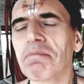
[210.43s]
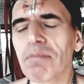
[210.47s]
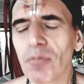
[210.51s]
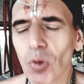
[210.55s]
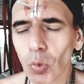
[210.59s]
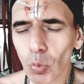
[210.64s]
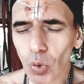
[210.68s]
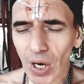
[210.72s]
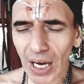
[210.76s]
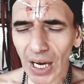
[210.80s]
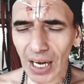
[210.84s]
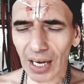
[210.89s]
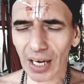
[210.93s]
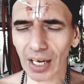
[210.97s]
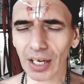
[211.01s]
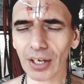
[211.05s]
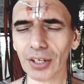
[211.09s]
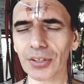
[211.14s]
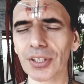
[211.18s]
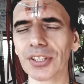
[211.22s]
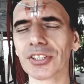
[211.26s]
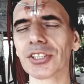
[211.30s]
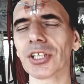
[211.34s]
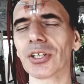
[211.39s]
wow,
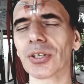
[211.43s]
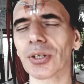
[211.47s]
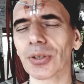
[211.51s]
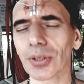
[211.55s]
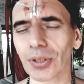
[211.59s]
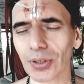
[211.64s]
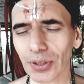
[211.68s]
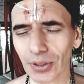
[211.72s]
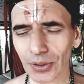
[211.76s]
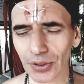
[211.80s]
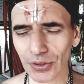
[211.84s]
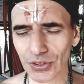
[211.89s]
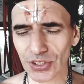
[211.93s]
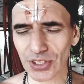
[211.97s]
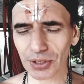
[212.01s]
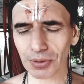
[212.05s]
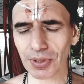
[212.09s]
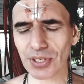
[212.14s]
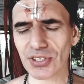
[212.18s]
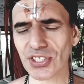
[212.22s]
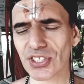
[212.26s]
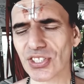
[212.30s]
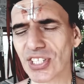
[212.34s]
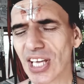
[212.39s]
it hurts, there is
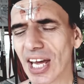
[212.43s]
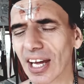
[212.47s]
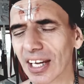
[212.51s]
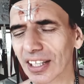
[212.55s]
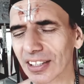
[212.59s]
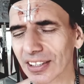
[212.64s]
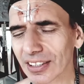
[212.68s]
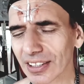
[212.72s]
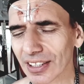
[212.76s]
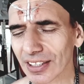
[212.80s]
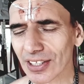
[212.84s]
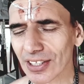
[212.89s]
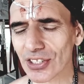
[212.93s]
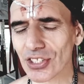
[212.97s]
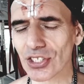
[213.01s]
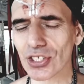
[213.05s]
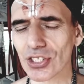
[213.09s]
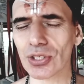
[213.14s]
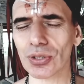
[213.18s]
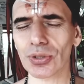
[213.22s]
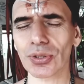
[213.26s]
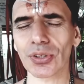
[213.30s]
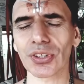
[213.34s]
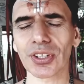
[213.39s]
sadness,
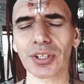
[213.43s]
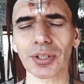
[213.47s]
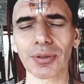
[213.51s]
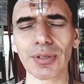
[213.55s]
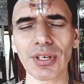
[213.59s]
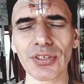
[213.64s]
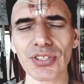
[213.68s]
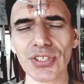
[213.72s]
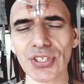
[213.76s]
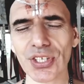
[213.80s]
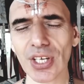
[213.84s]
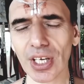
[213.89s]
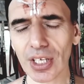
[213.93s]
or there is